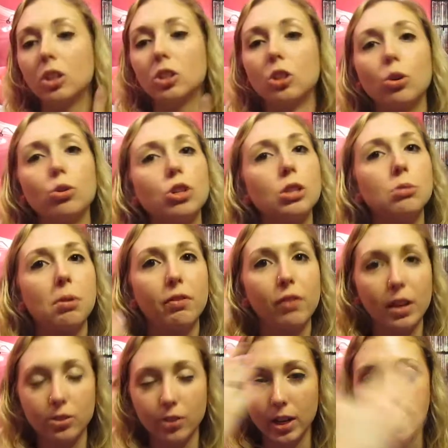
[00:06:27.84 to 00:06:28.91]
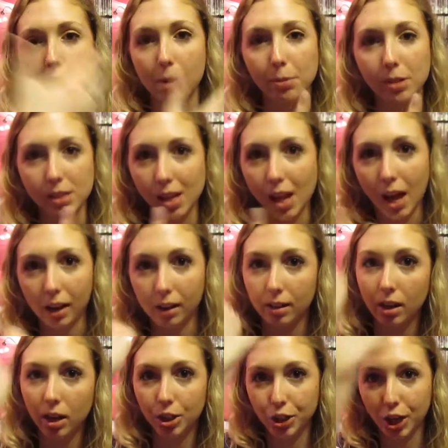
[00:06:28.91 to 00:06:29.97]
don't judge my face right now because I had
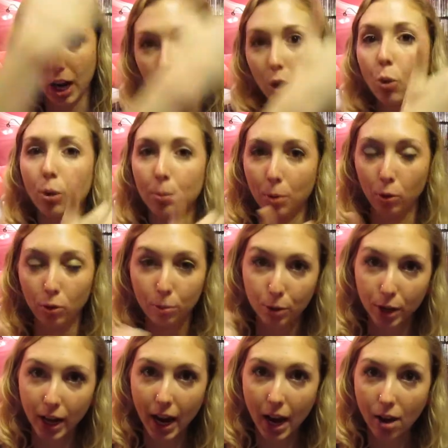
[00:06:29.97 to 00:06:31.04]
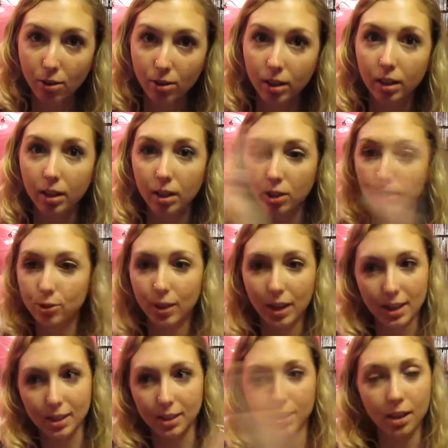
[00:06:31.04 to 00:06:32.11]
a giant hormonal breakout, so that
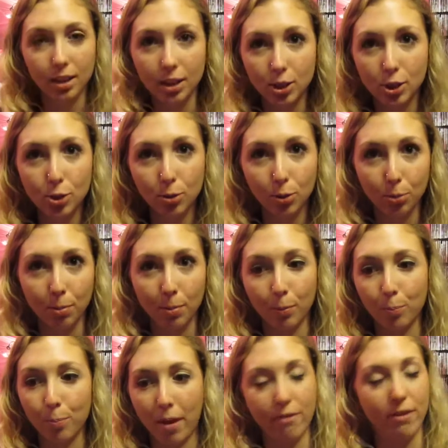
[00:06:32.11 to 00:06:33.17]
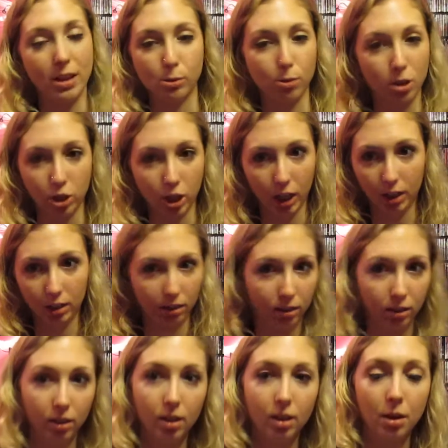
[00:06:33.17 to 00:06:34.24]
has nothing to do with my face washing.
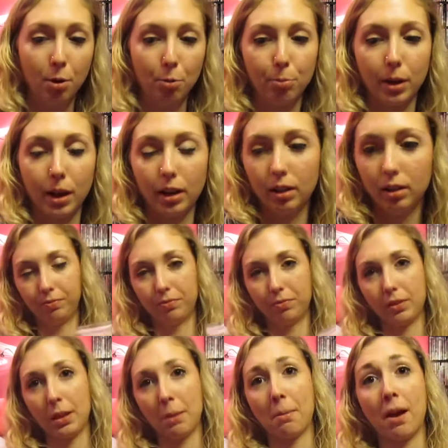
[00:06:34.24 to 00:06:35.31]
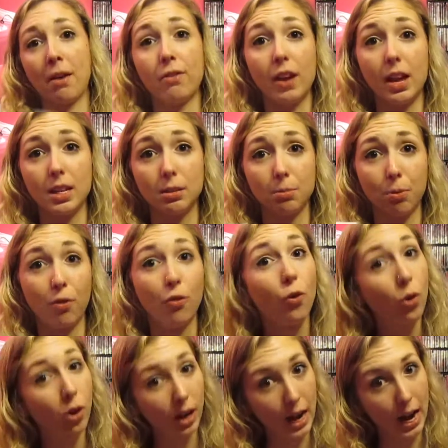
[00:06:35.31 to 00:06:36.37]
But my face
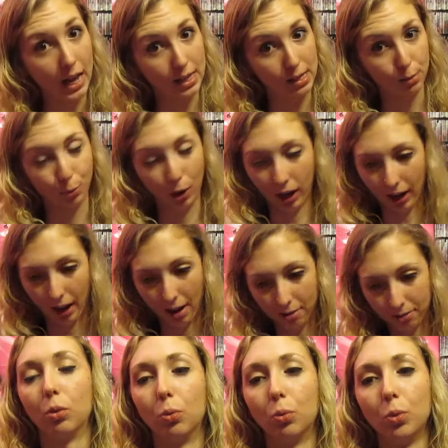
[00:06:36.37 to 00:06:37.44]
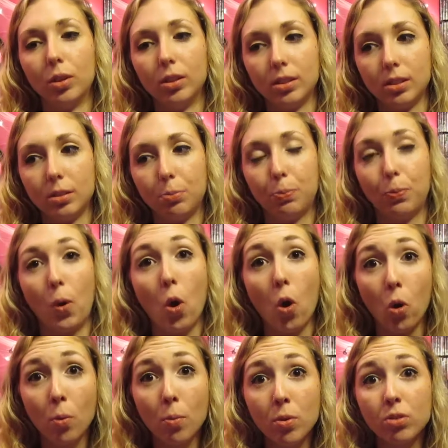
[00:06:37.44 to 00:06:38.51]
before I had this breakout was
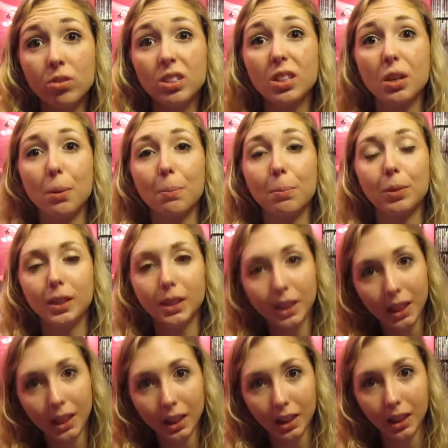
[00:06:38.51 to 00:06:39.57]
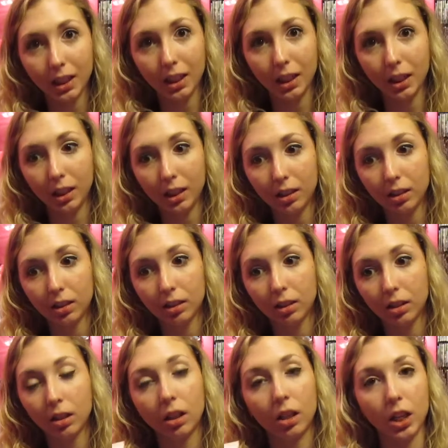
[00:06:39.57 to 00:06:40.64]
almost completely
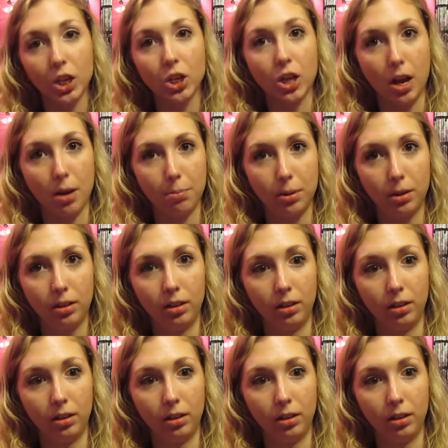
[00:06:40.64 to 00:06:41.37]
cleared up.